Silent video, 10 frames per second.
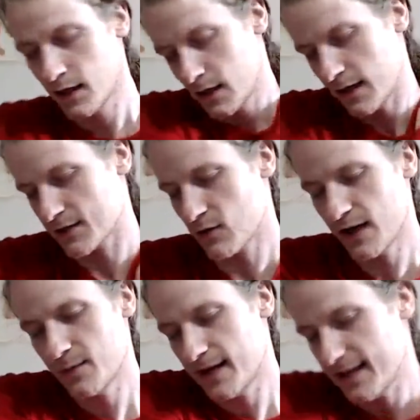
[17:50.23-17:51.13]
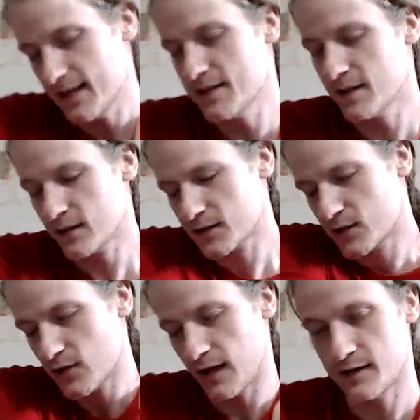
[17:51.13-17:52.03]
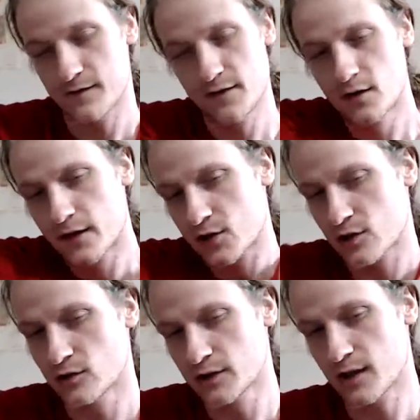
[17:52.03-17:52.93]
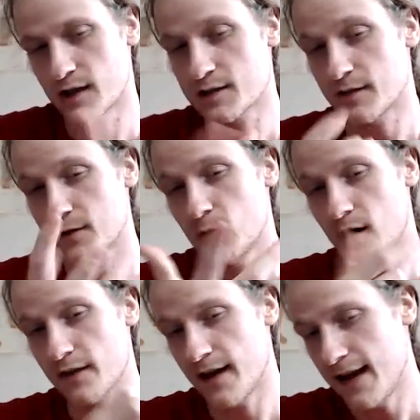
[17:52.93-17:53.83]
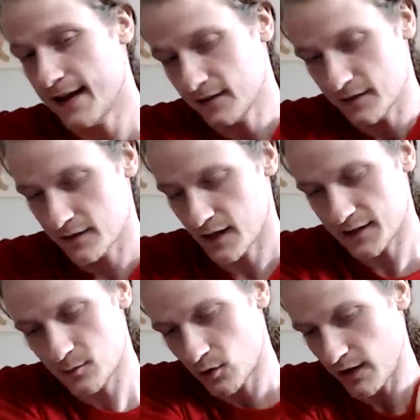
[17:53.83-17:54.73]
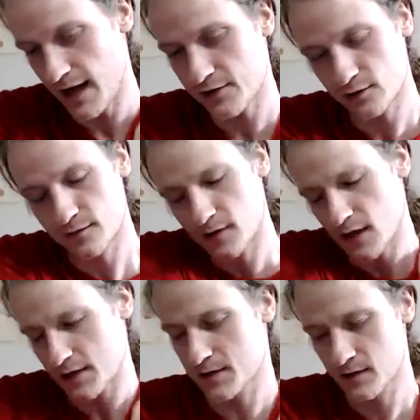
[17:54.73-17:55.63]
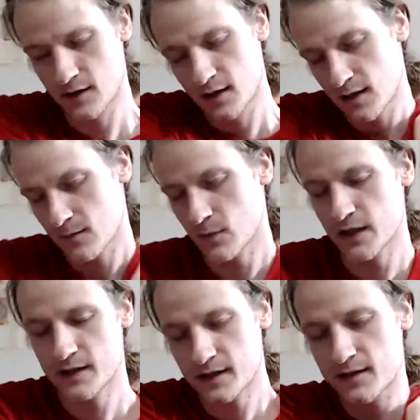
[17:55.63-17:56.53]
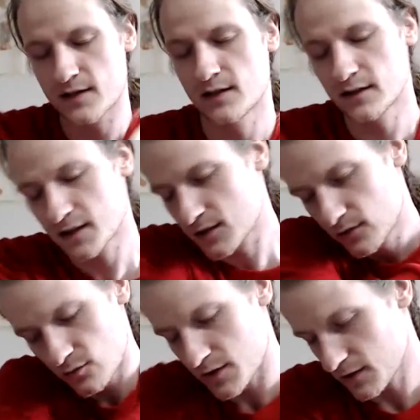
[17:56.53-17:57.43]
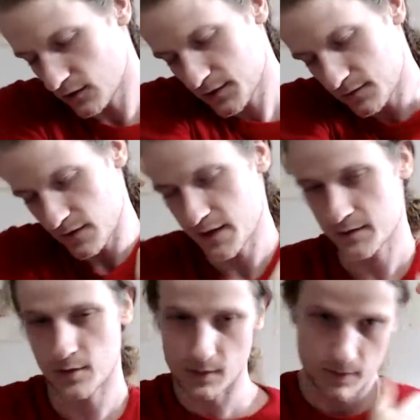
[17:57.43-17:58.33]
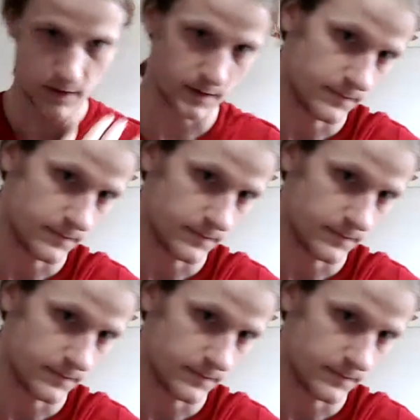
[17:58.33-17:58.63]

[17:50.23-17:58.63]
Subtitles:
It's quite a bit easier to try to feel the shoulder as if you are the hand. That's more natural for us. But it doesn't yield as good results for this purpose.